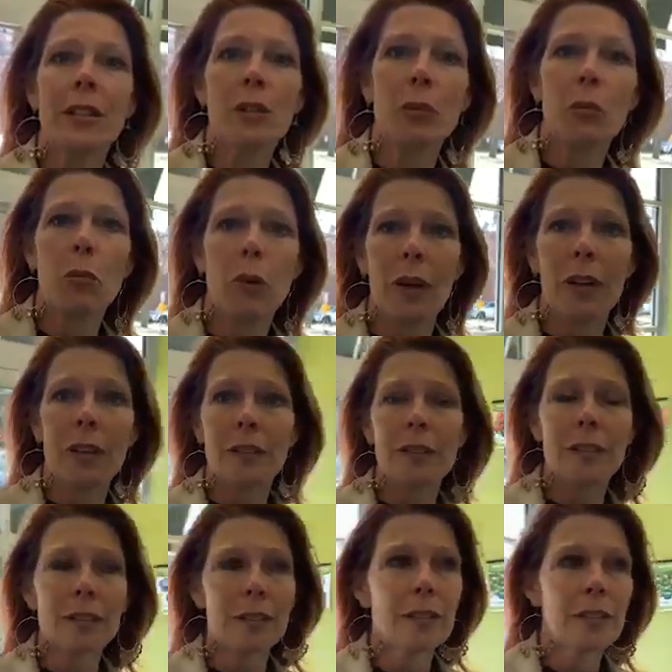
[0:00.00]

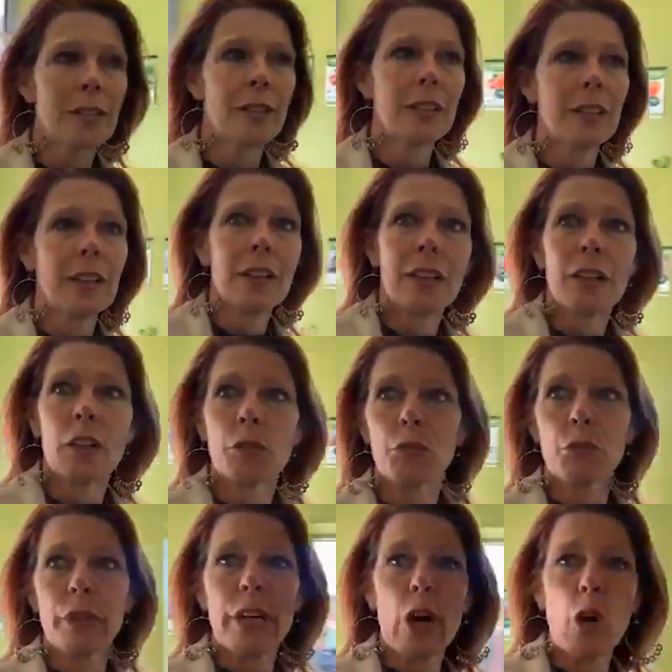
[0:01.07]
was
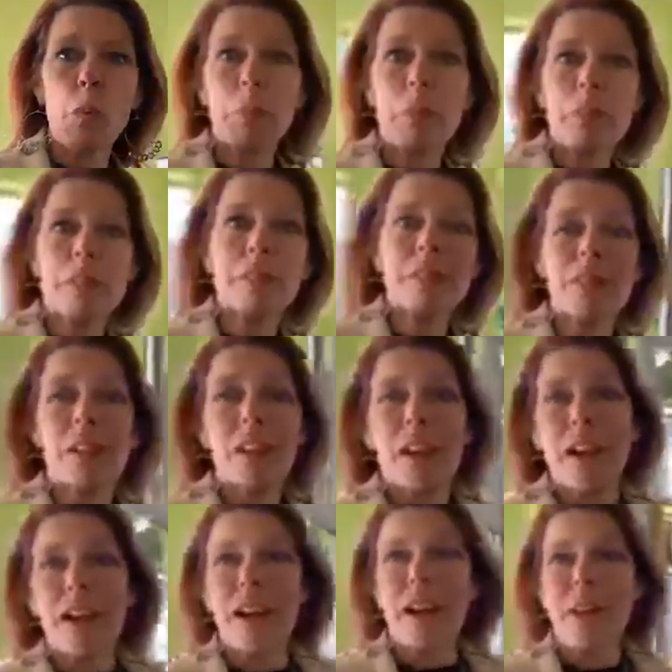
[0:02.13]
reopened.
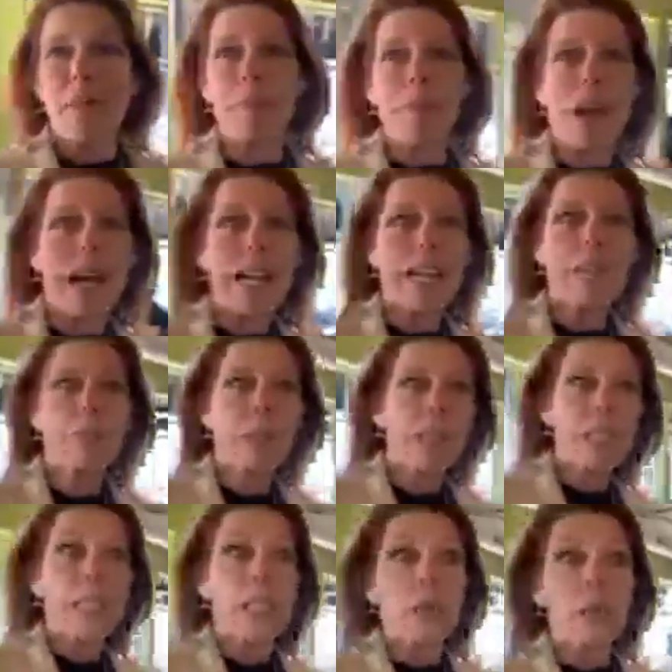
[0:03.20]
I had been
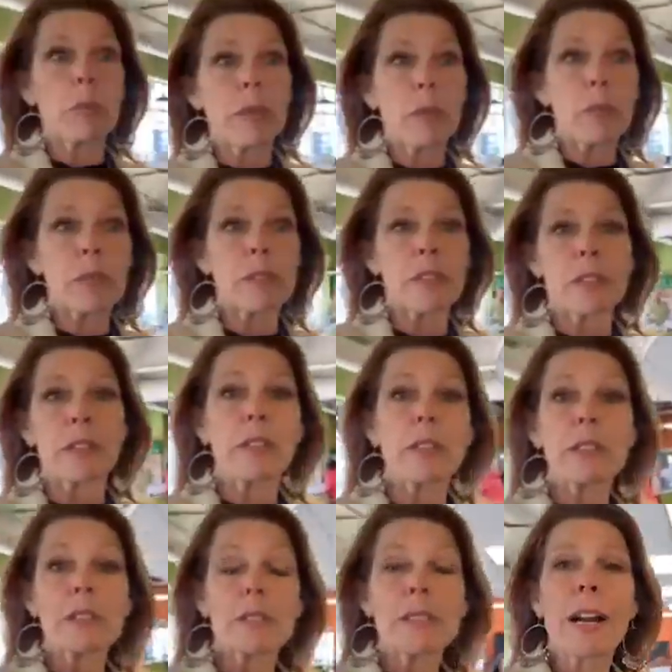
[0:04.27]
in here when it was the
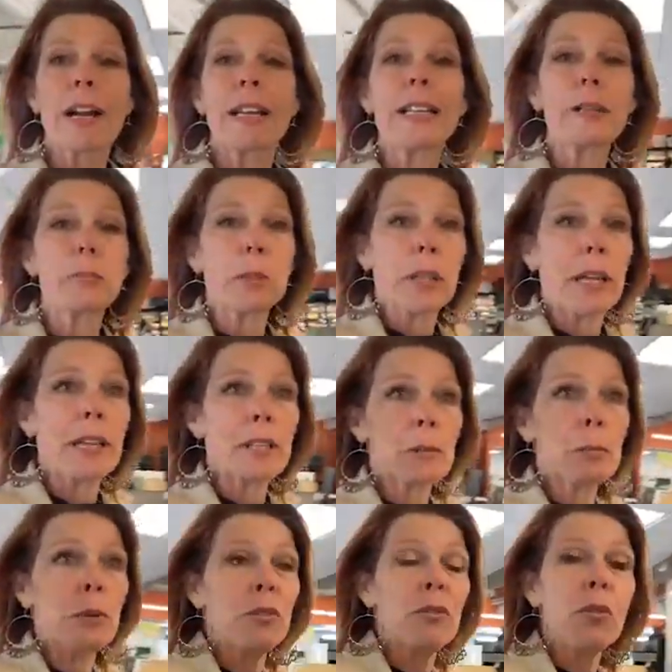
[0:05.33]
little tiny place
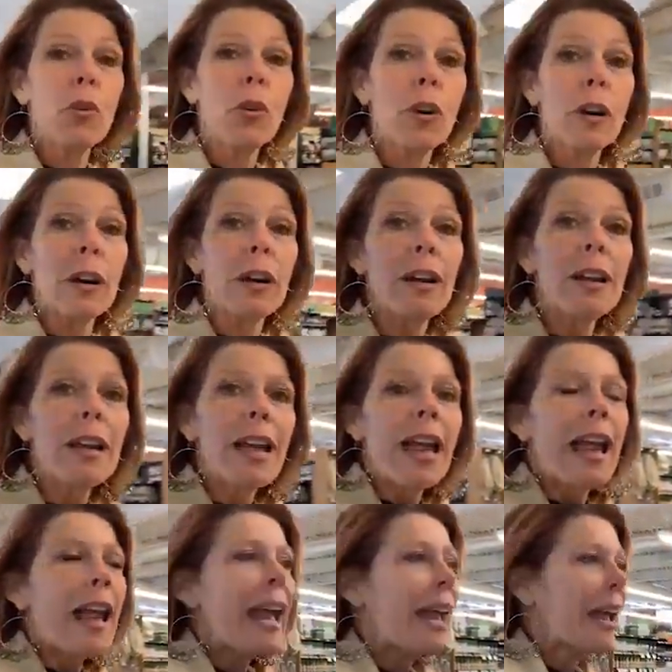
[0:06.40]
before,
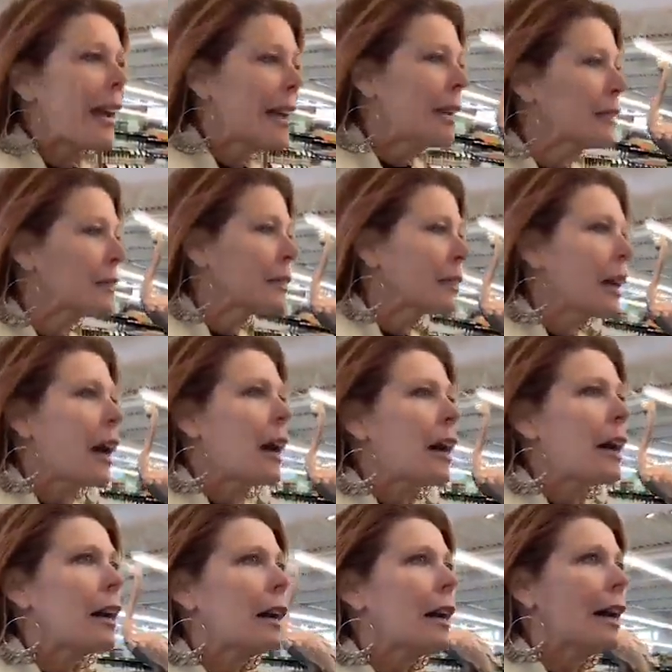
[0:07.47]
and
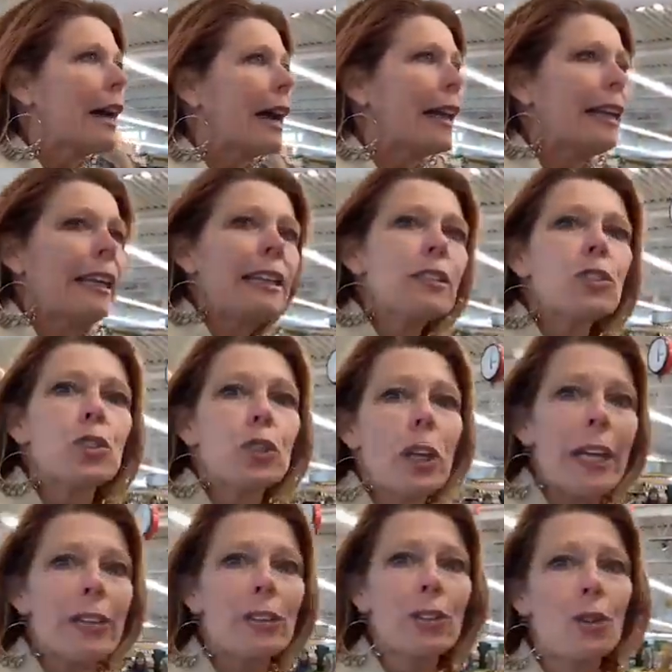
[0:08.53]
it's
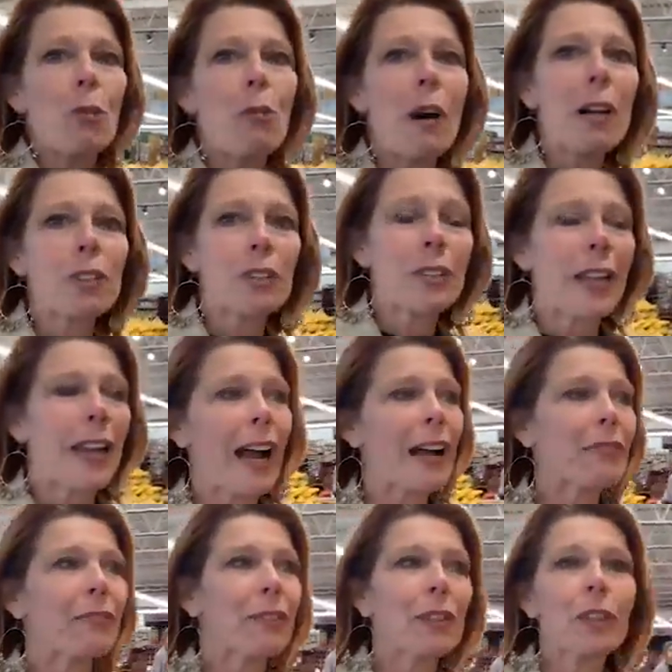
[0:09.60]
changed so much that I
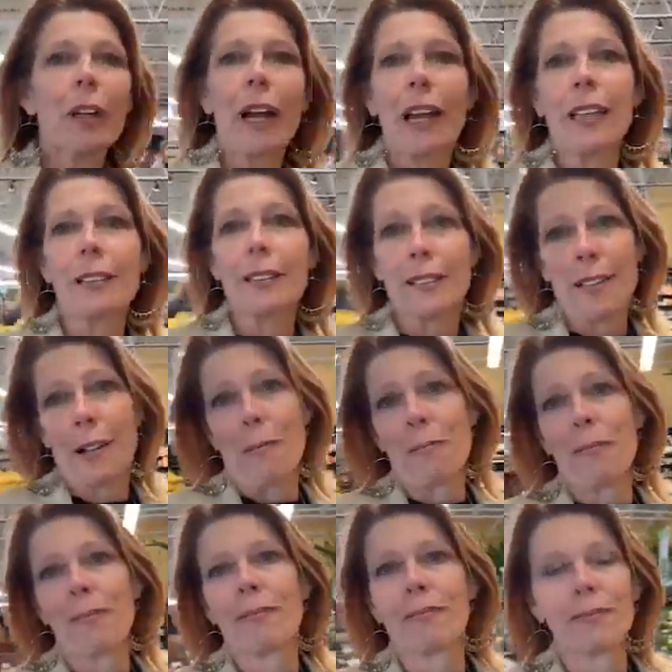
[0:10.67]
feel kind of dumb,
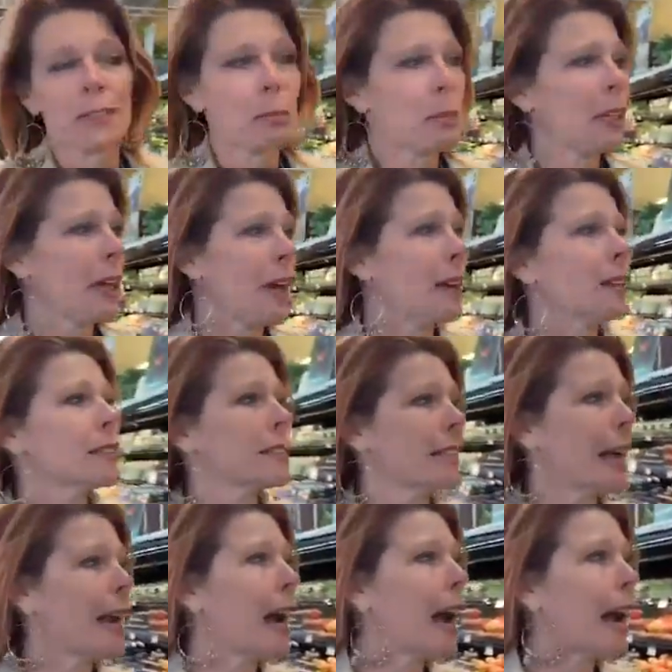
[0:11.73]
to be honest,
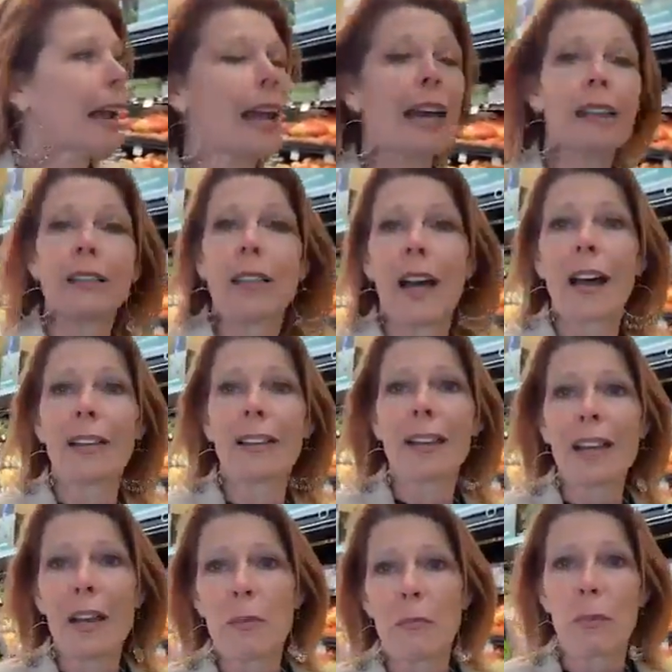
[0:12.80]
that I had not
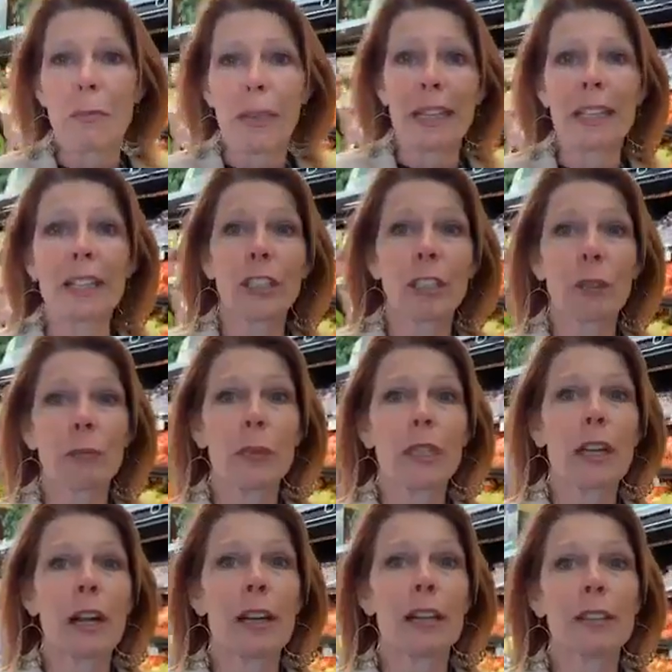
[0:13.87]
been back in here
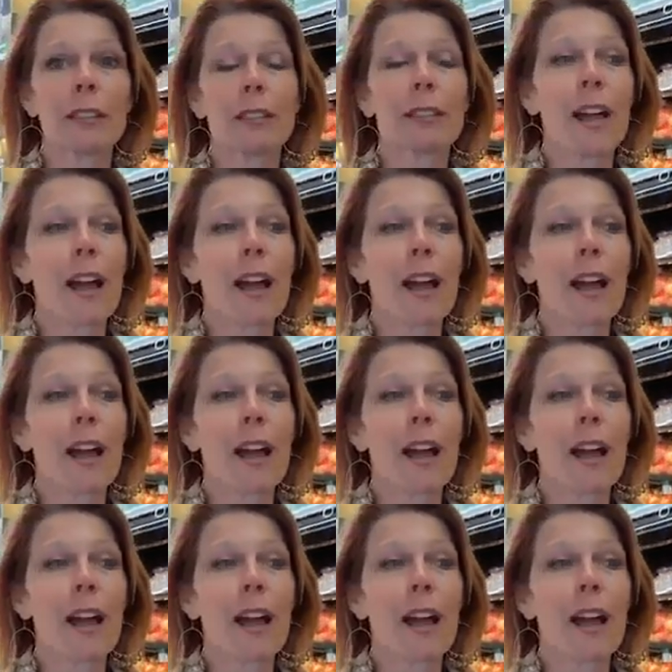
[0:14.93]
because